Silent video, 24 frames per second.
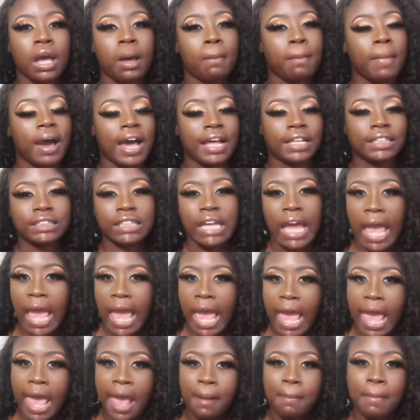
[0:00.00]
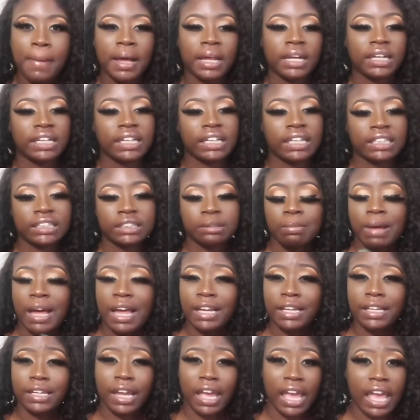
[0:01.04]
my tag, my this, my
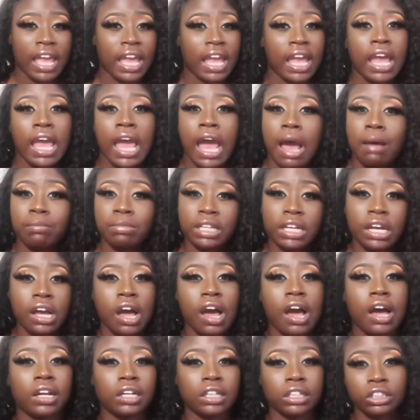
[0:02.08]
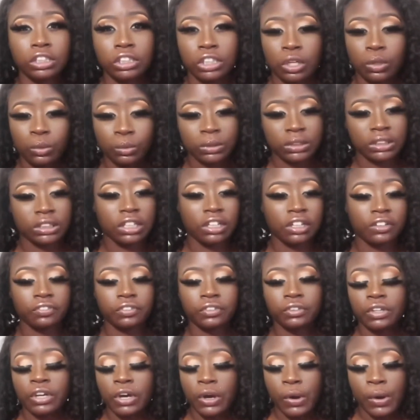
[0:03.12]
that. I'm thinking all the adult stuff, you
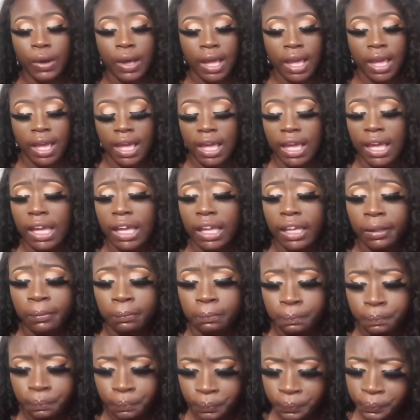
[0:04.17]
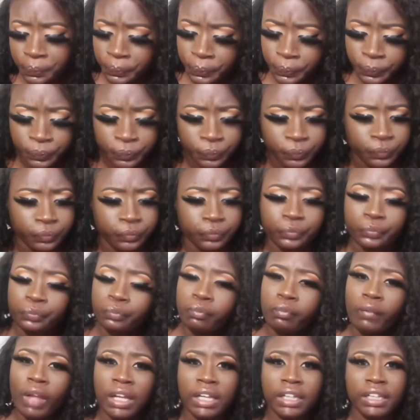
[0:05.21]
know. And
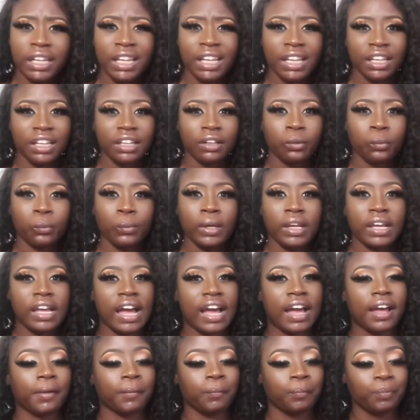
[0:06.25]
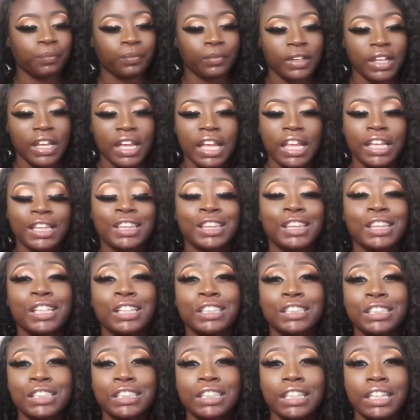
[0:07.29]
then we got
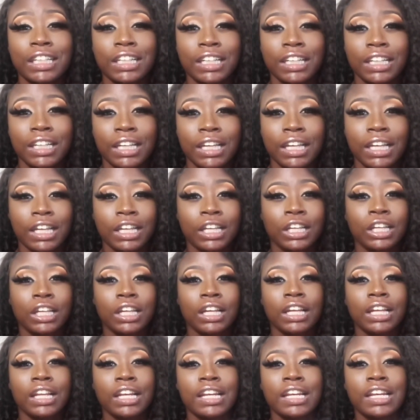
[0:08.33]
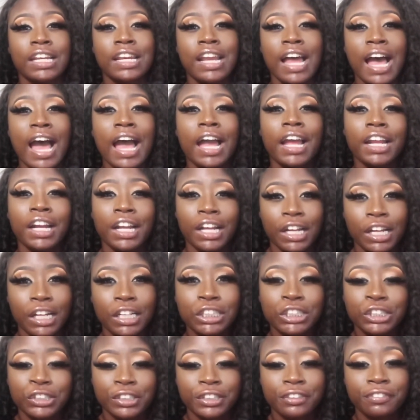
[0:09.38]
literally
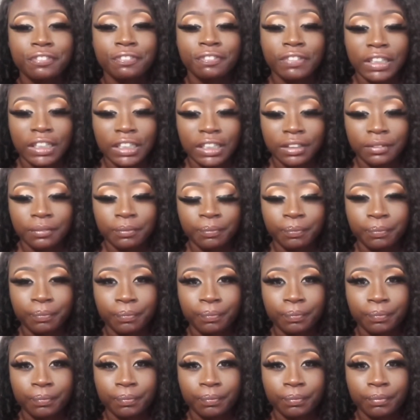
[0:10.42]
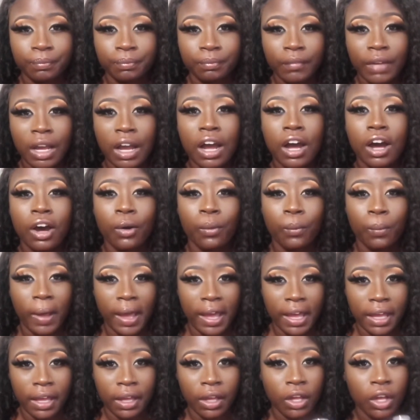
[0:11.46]
900 feet
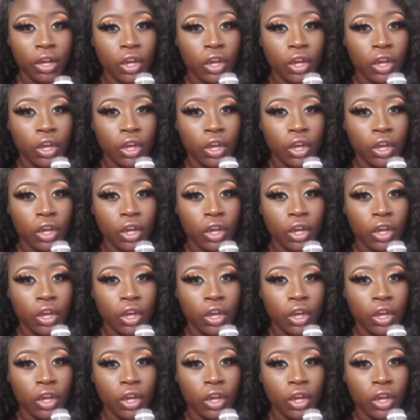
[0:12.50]
away